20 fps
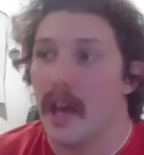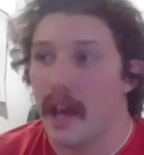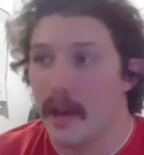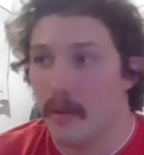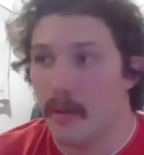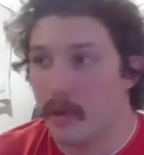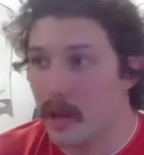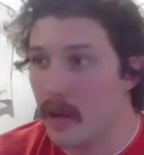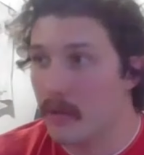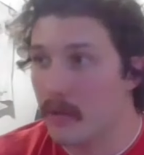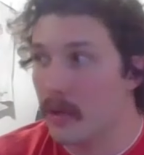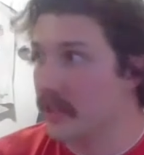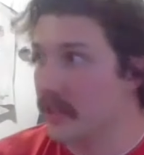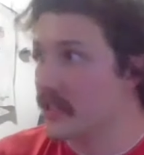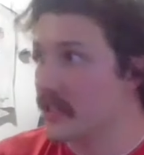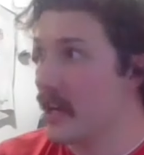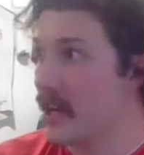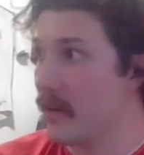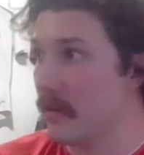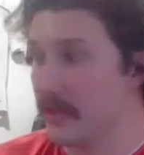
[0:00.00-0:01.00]
And what I
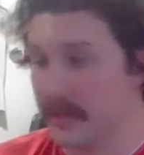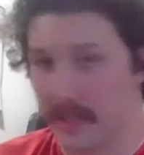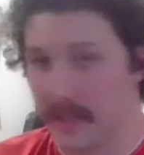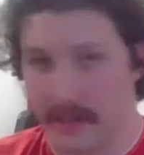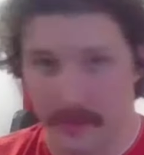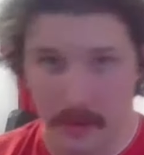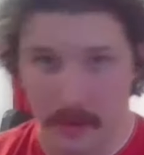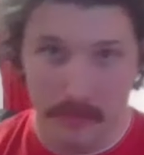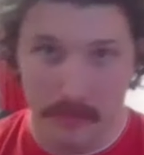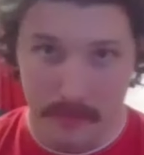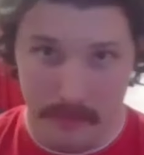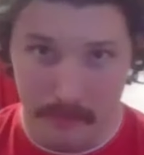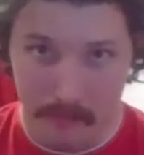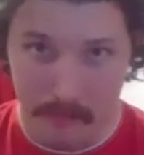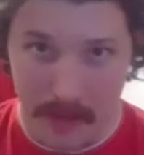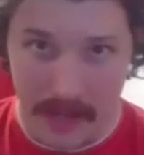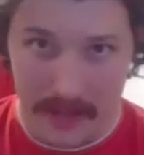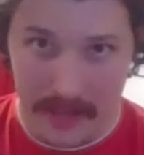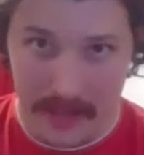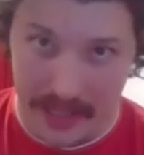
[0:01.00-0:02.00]
worked out was that if you
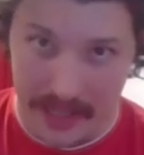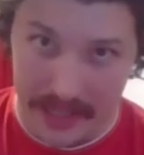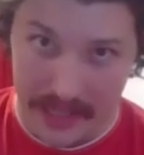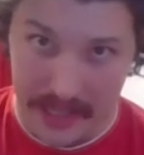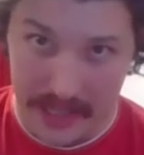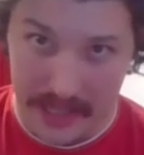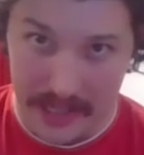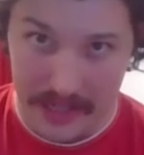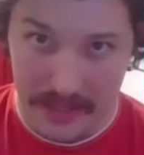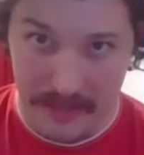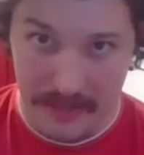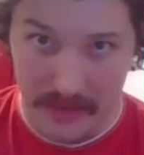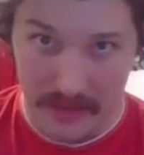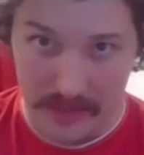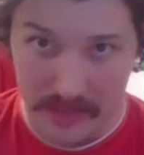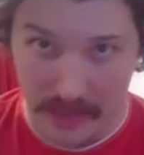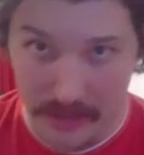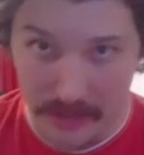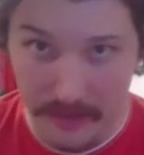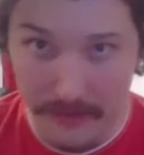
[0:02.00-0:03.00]
make like an idiot of
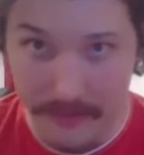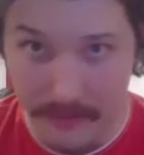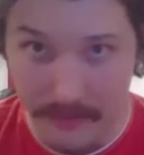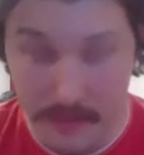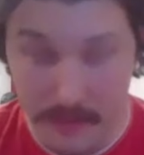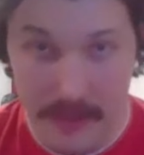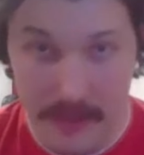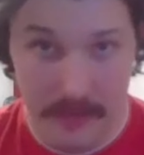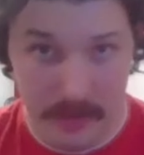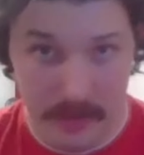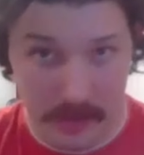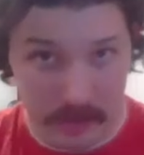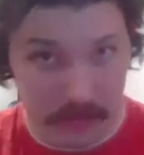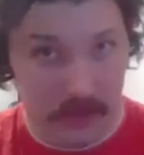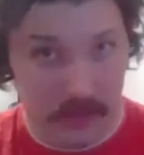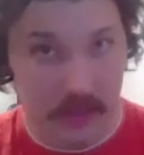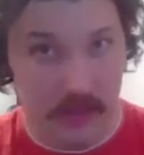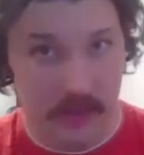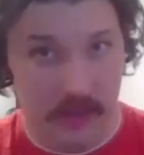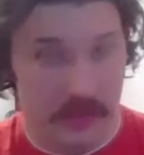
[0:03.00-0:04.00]
yourself, especially when
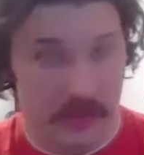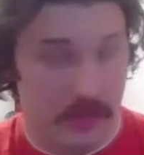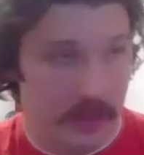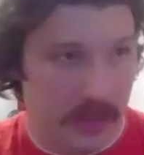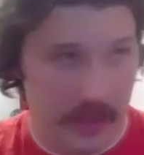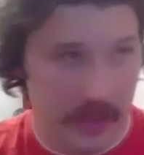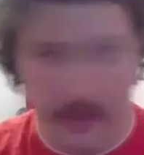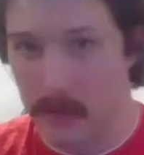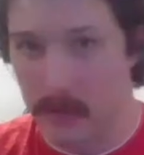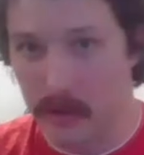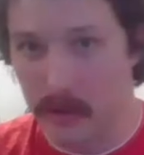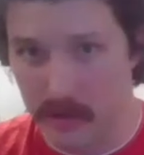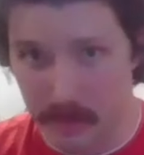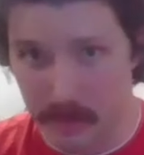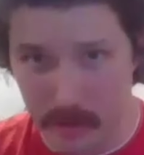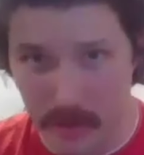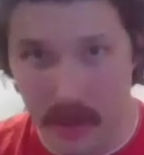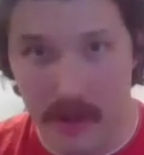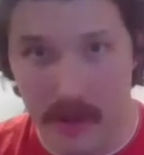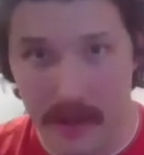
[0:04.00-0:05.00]
you do these sort of gigs, when
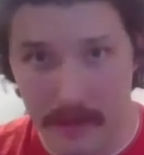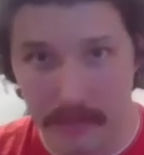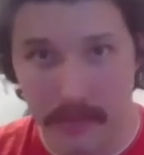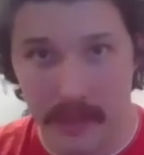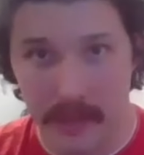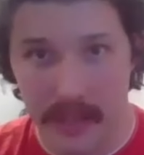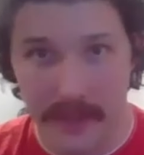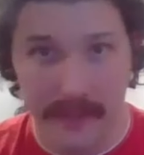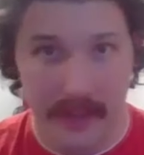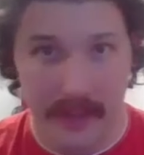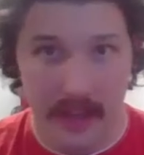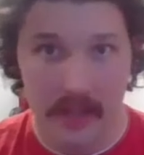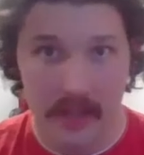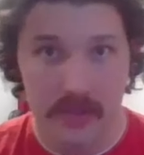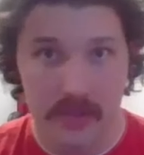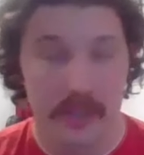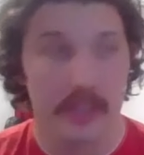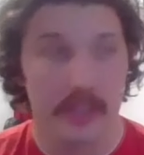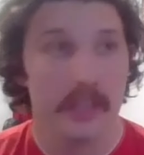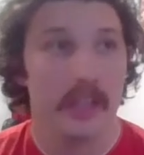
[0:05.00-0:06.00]
we go out and play in the
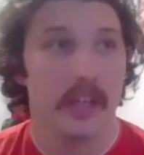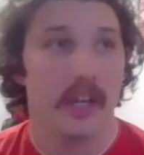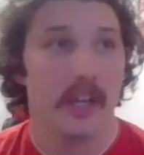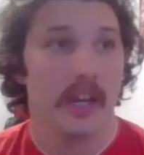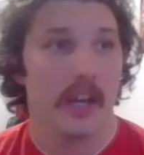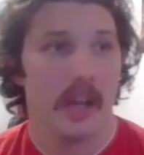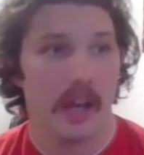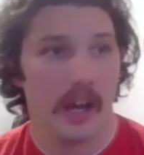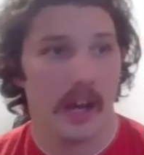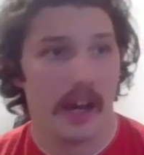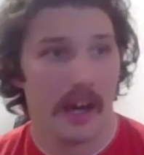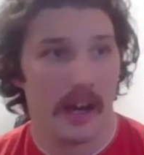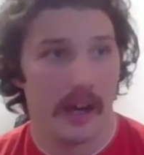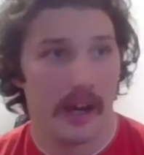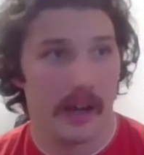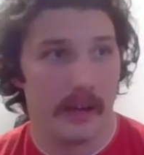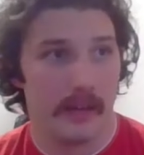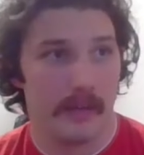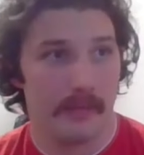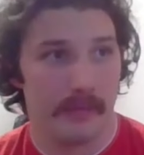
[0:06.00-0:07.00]
country,
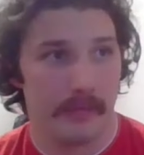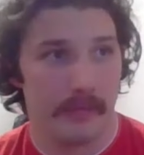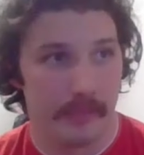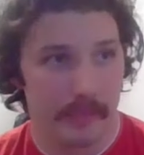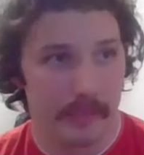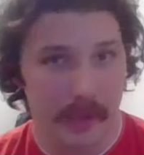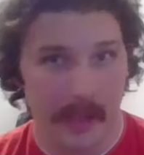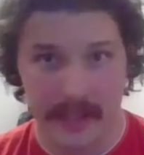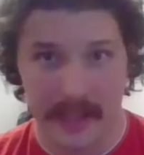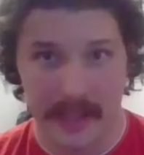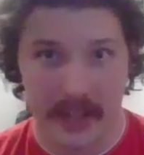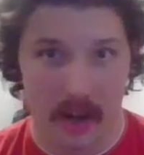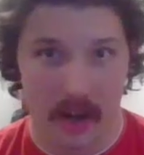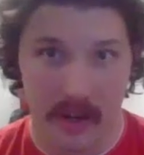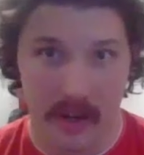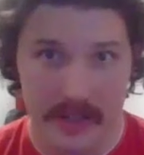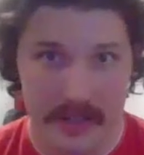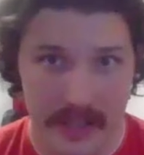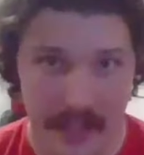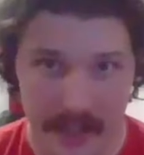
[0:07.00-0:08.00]
playing like
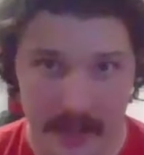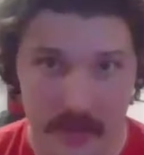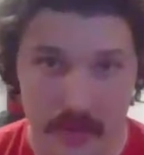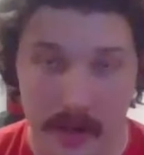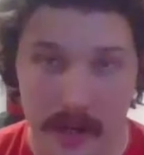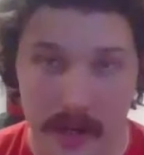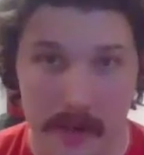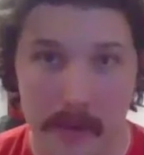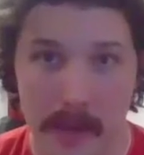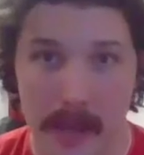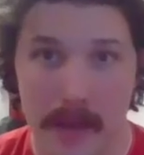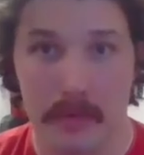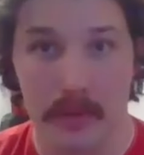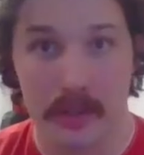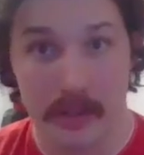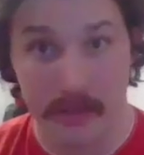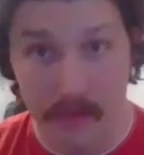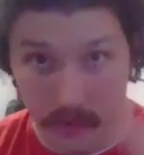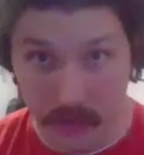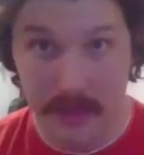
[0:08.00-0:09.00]
Orange, like 20
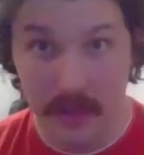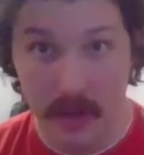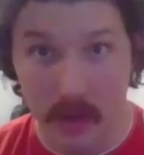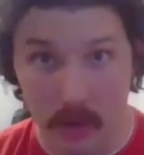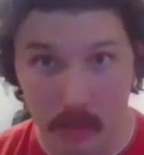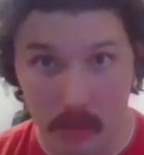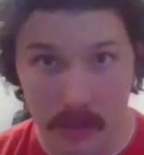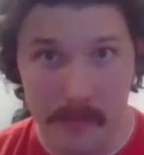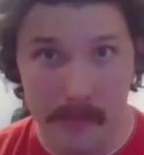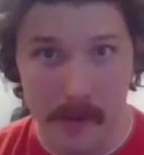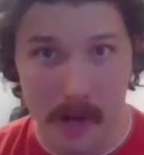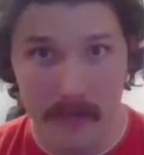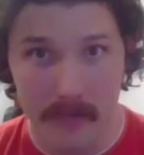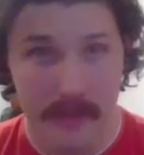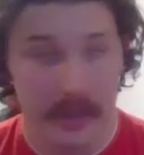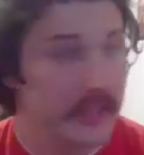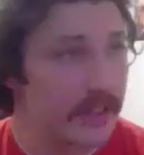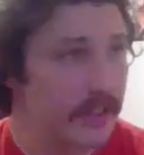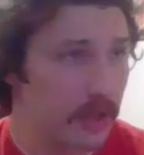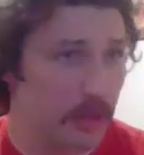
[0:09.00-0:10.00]
people, you've really got to win them
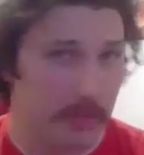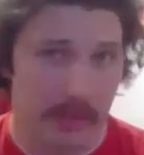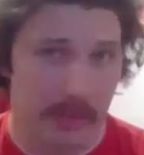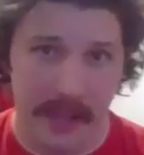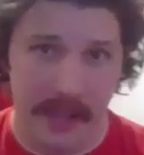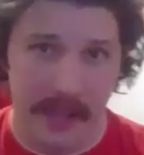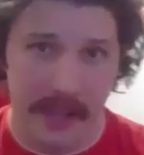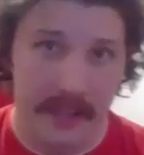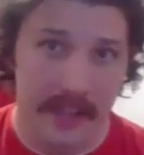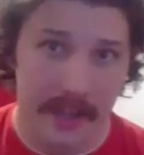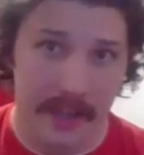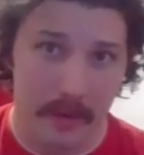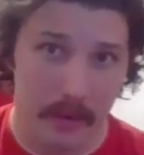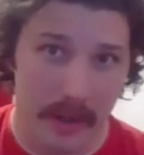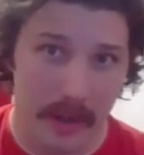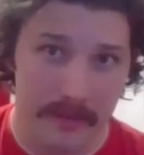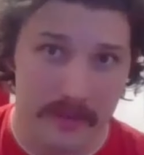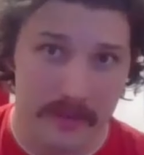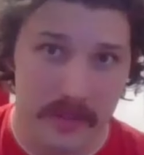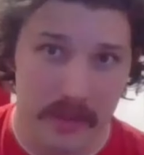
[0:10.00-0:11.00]
over, because you're playing at like
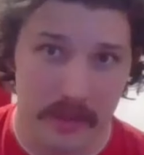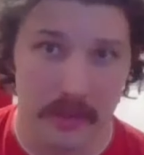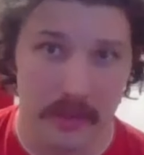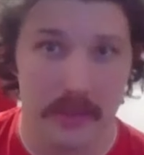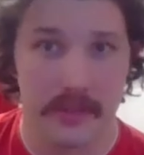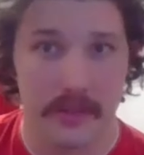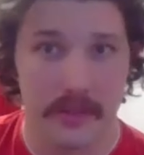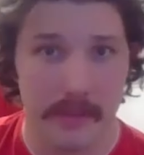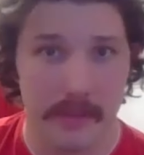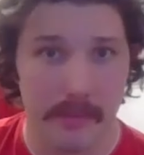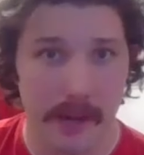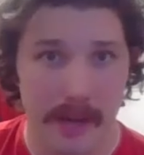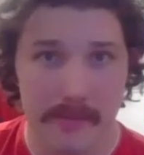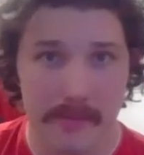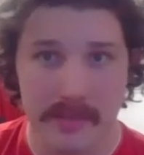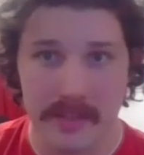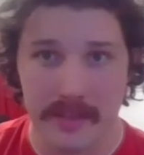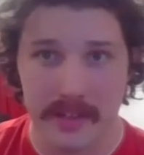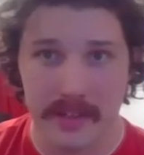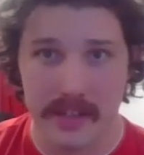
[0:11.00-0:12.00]
one of 2 or 3
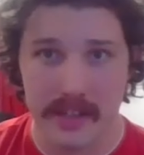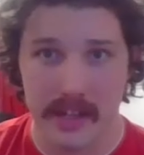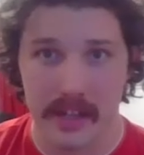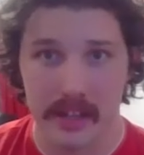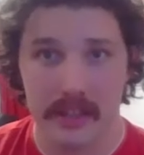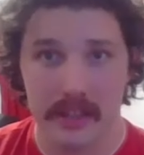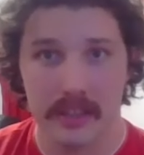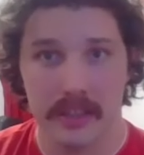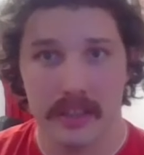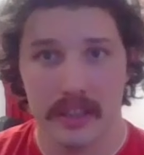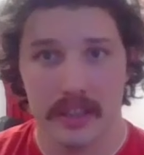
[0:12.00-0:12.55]
pubs in the town.